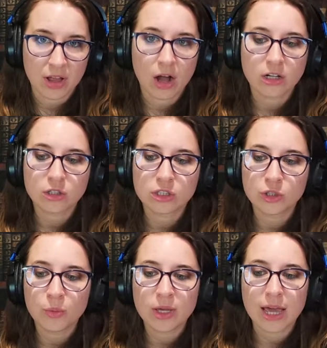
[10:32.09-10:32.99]
Uncle
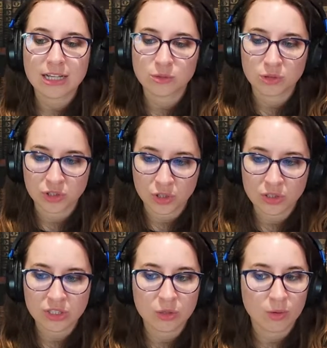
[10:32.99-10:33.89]
Louis has
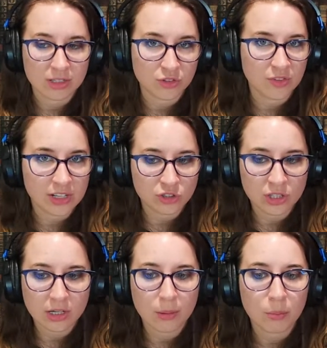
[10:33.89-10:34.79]
returned to the
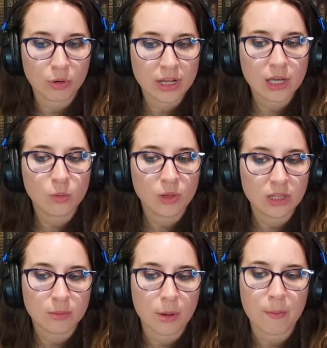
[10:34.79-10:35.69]
reservation, bringing
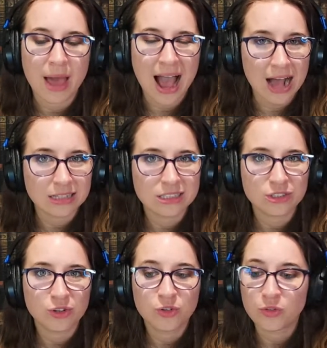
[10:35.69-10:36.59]
with him a
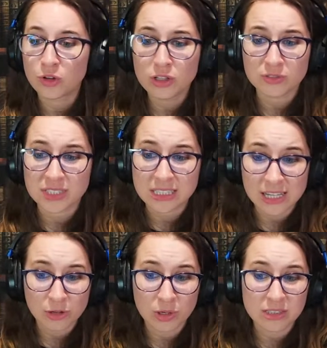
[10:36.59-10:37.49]
past full of
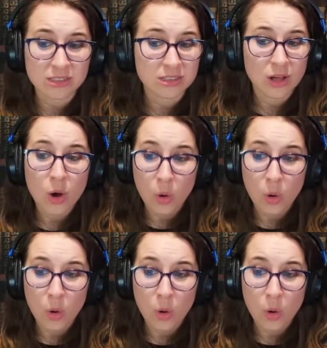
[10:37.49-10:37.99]
secrets,